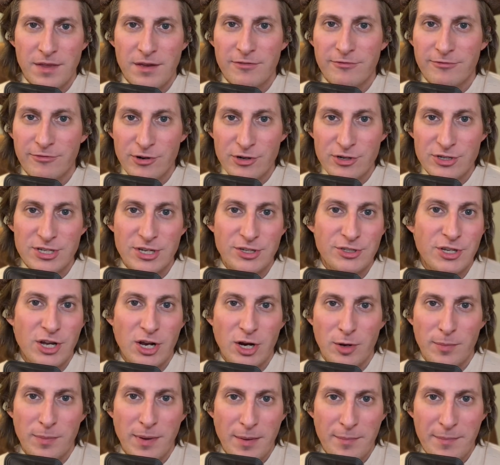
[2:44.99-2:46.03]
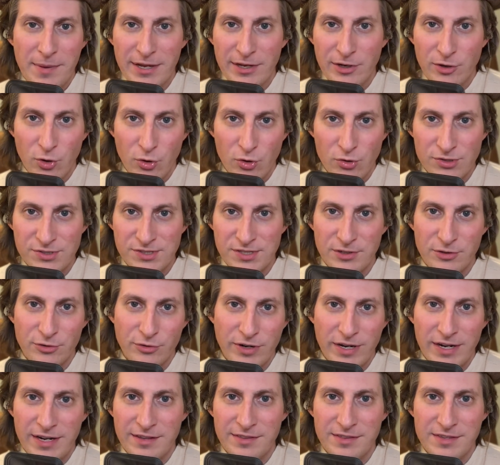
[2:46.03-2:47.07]
First, I'll talk about my goals in
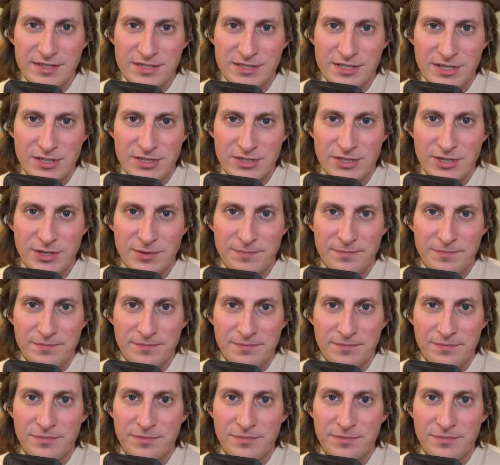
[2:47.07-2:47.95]
creating this system.